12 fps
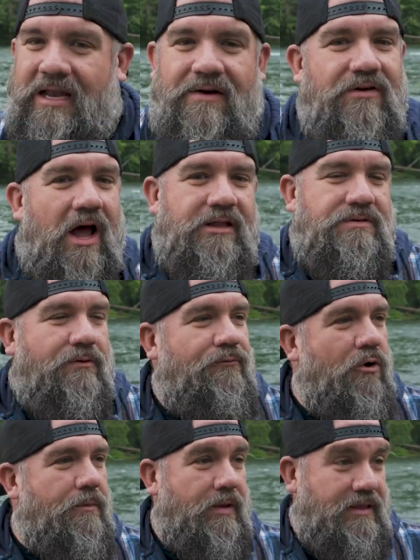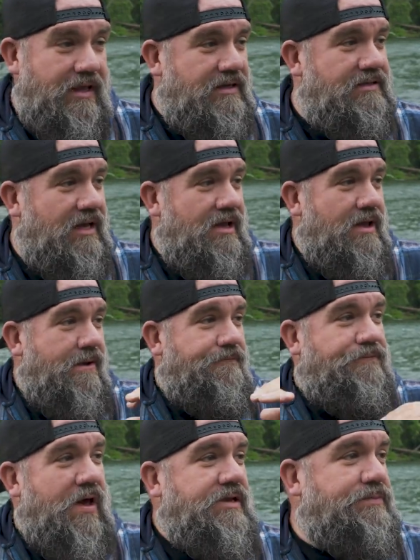and I've gotten these before, but this
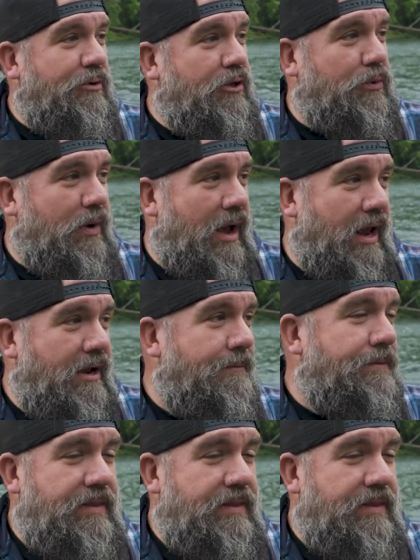Facebook thread,